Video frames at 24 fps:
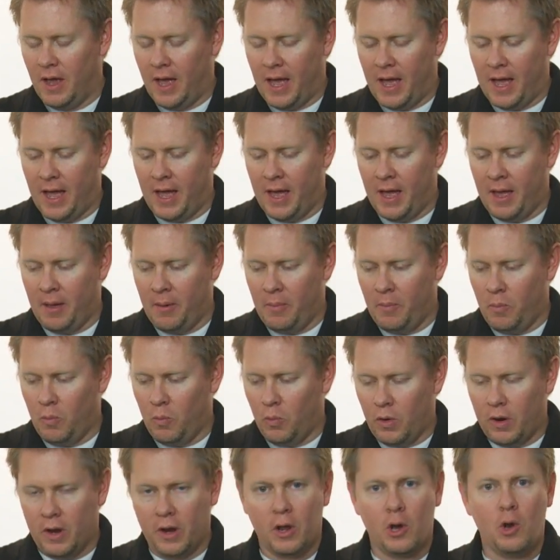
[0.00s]
we're
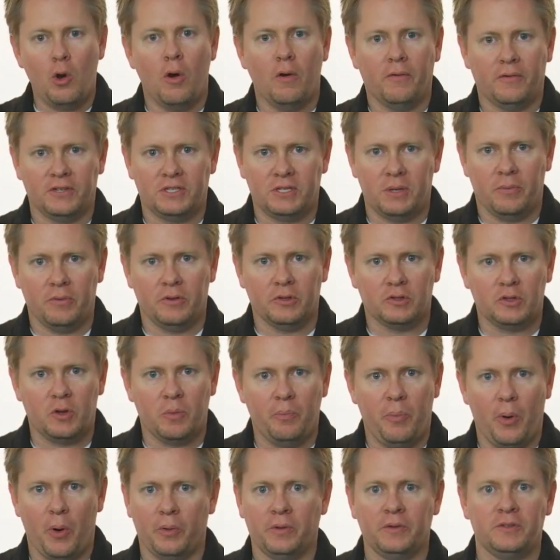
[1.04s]
going to go over some of those
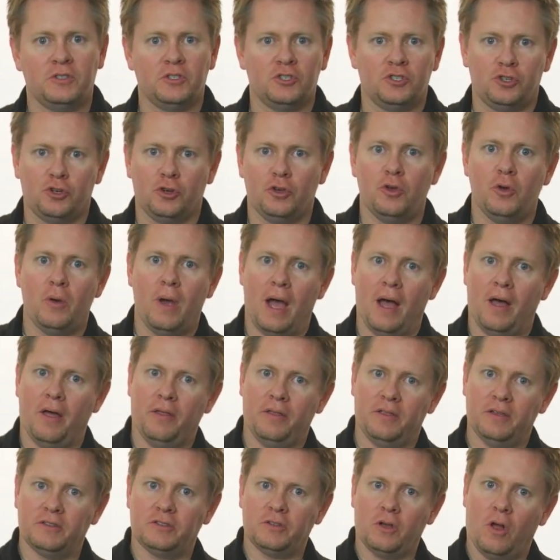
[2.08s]
components and show you how
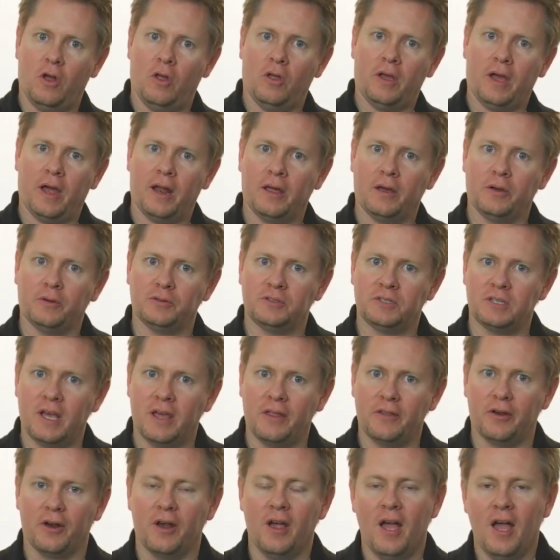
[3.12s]
this all kind of goes
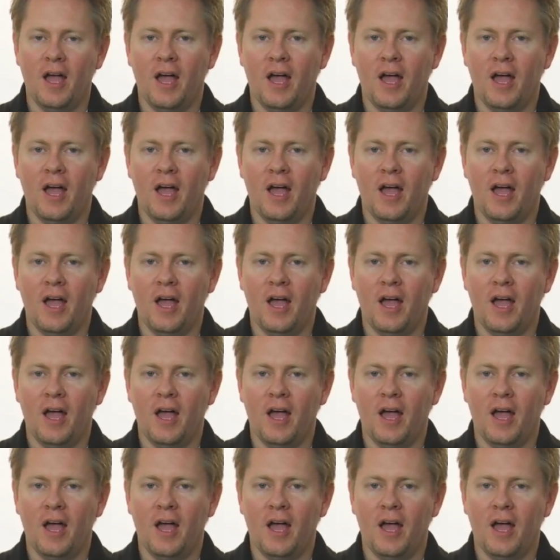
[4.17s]
together.